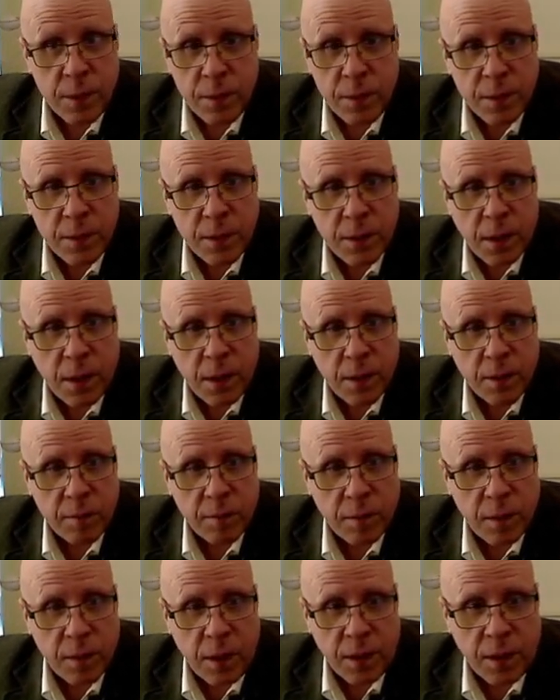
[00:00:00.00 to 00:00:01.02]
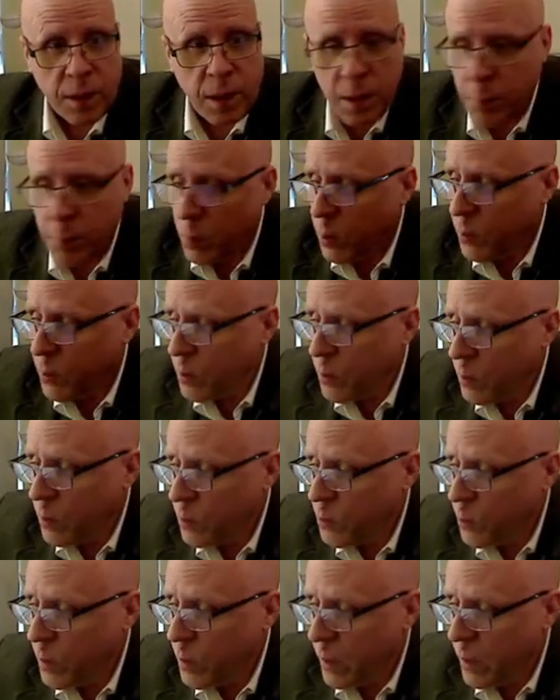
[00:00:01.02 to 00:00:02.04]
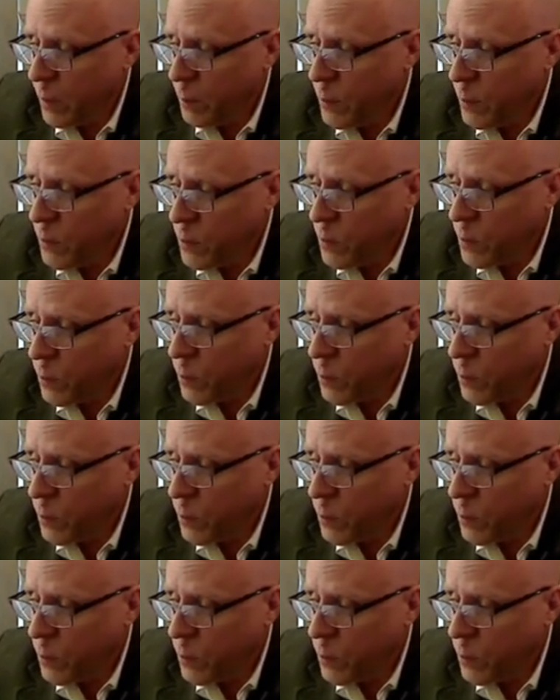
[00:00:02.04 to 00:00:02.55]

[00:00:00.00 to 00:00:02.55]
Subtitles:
is kind of an oddball. Do you notice what happens? You